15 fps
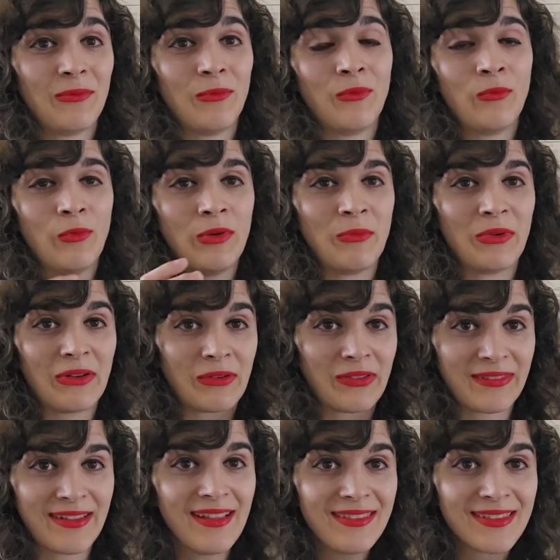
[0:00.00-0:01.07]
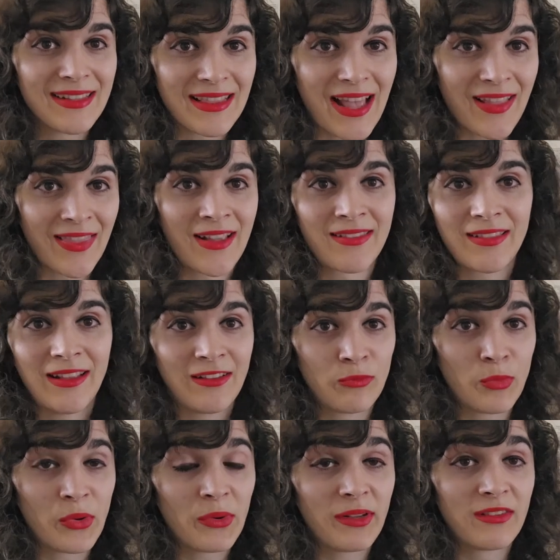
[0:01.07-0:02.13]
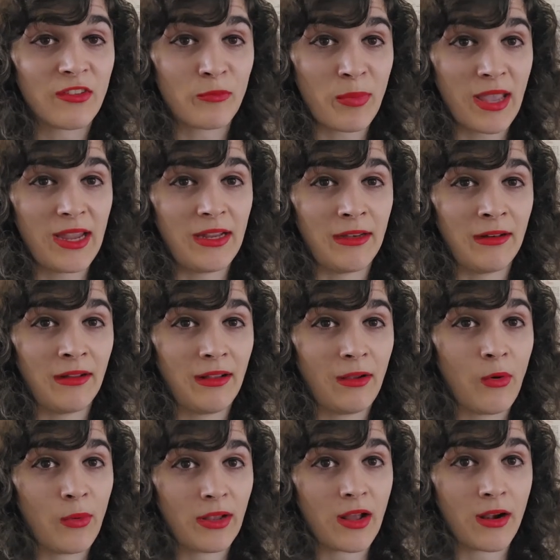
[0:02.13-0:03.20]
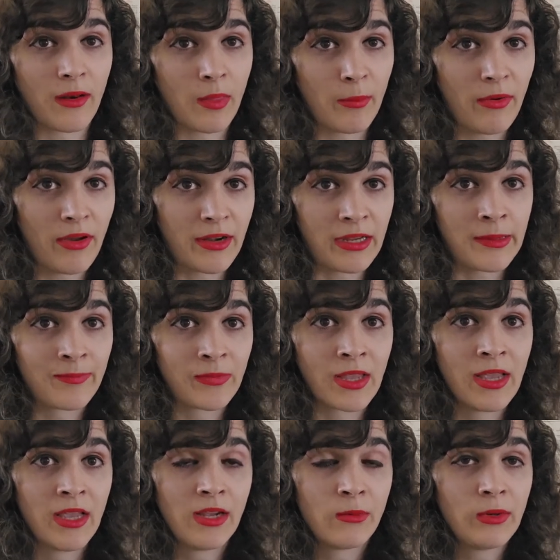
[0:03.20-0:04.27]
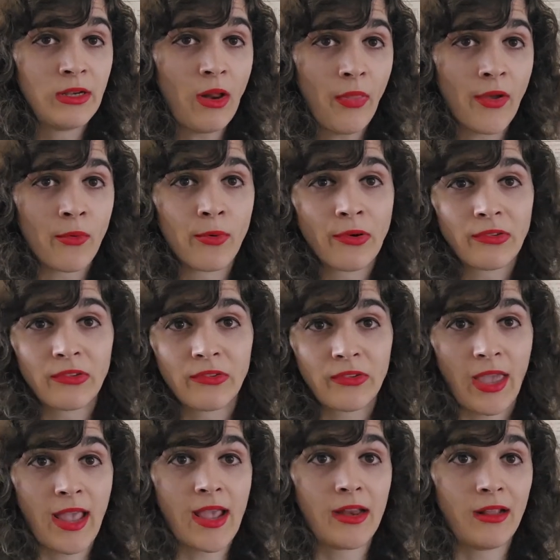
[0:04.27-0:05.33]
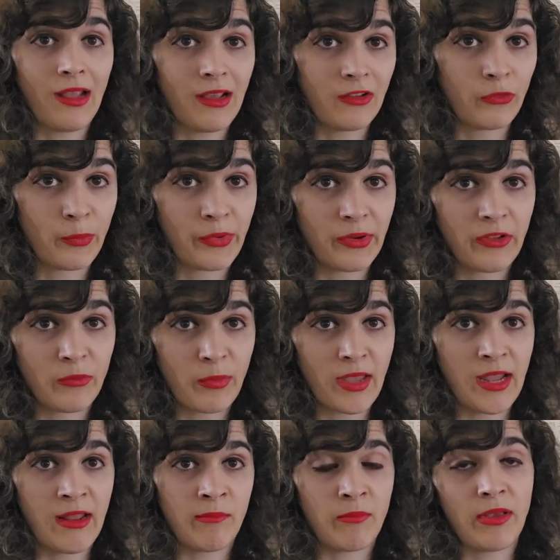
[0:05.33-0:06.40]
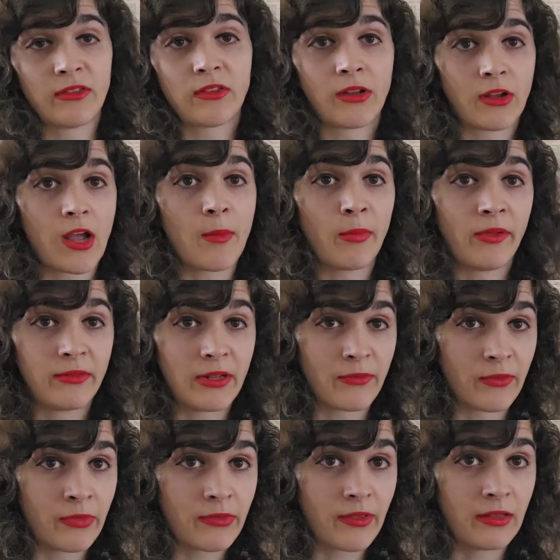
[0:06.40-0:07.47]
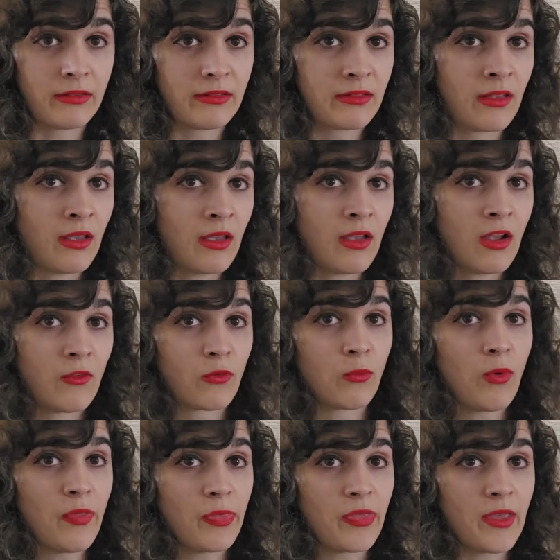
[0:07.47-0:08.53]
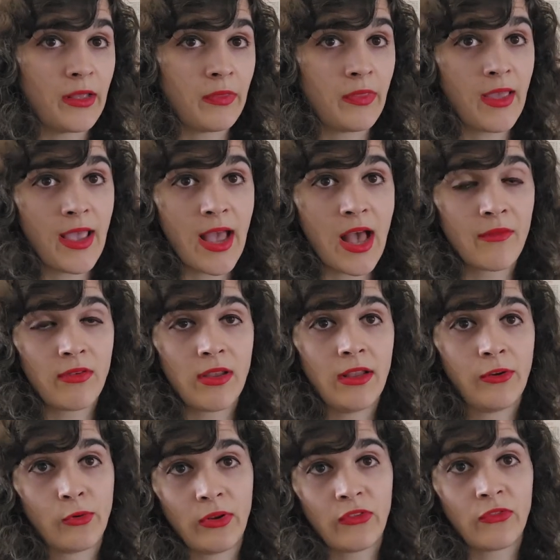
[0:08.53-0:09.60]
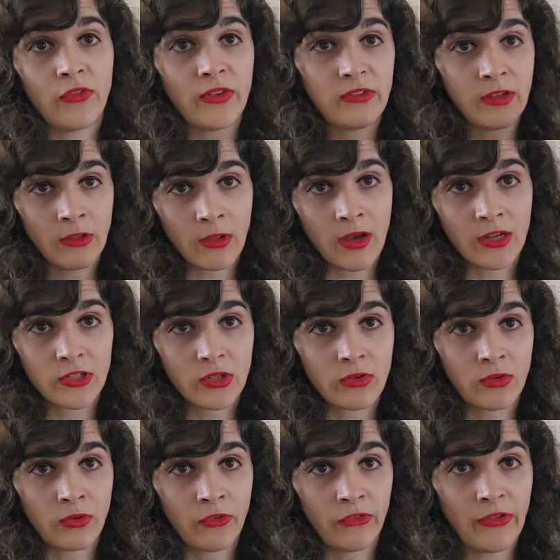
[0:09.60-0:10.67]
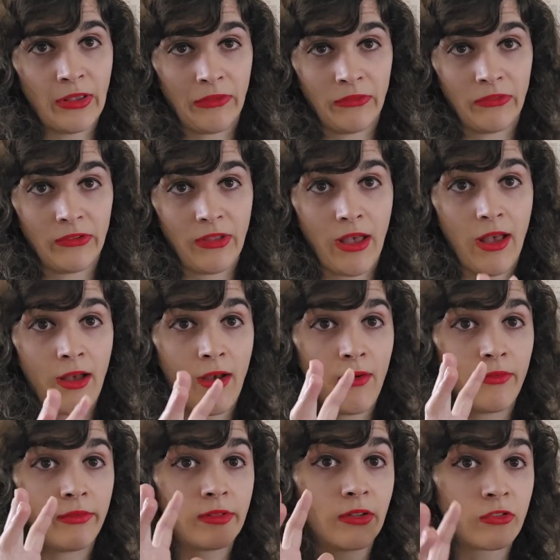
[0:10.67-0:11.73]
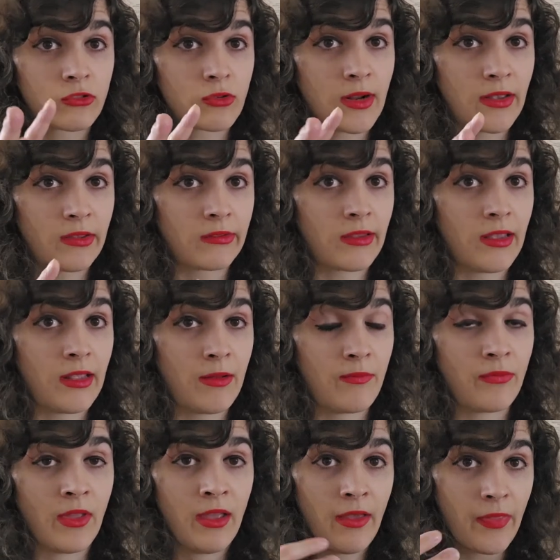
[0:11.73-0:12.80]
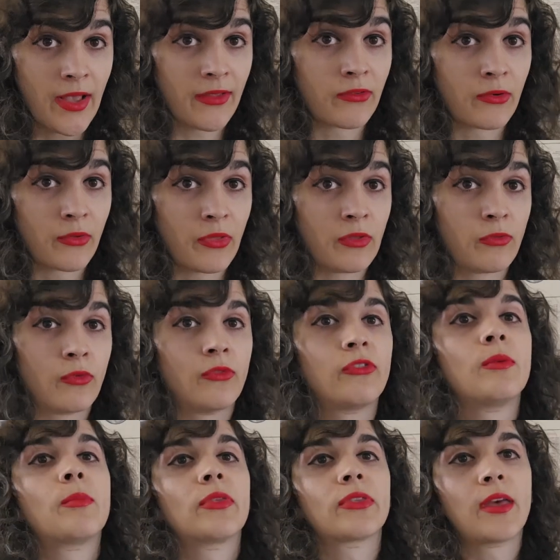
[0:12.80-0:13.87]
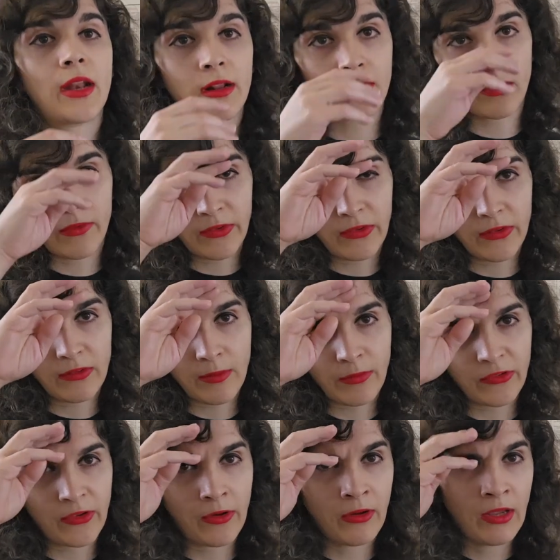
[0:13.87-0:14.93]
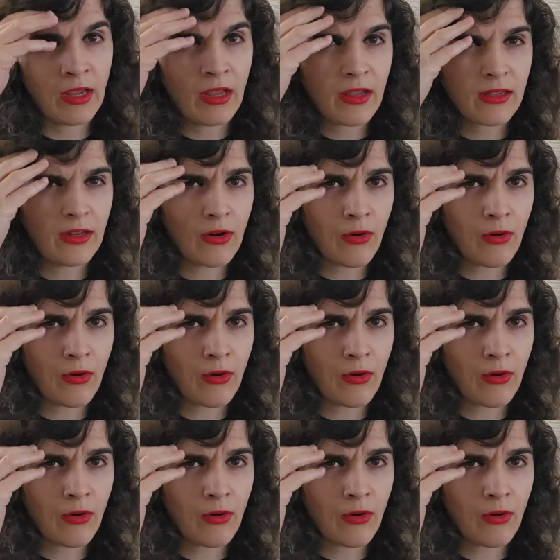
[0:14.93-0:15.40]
When we're sensing that, that's the experience of pain going on in the body. We know that horses can experience pain based on a couple of different things. For one thing, they have increased physiological sense of distress and that sort of thing through sympathetic nervous system. So,